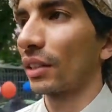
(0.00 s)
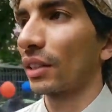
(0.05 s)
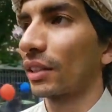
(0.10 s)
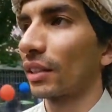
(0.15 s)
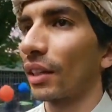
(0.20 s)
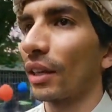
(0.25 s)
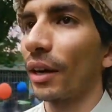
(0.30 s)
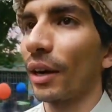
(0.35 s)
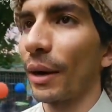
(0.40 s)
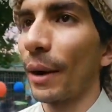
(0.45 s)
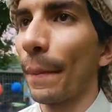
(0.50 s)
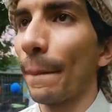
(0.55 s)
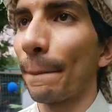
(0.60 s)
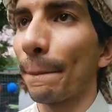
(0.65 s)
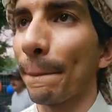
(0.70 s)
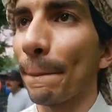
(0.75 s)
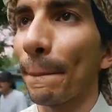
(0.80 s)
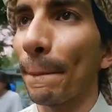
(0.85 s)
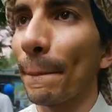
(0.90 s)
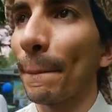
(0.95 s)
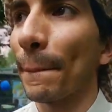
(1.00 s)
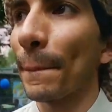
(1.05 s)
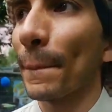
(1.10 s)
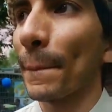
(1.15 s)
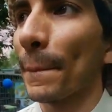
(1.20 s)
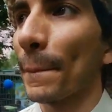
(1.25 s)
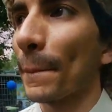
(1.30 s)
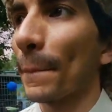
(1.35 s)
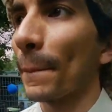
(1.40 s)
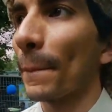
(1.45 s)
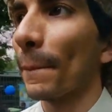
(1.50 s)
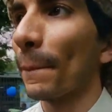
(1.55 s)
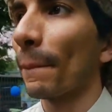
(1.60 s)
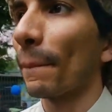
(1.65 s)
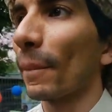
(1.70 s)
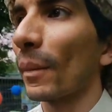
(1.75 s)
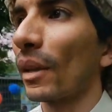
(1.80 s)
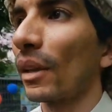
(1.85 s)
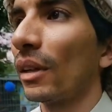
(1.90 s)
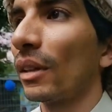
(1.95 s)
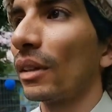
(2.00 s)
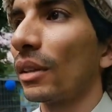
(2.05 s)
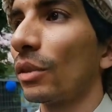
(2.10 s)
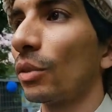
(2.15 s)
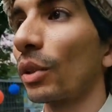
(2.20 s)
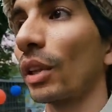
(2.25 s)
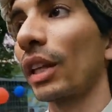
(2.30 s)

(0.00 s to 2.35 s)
No, but they're being displaced, you could argue, right?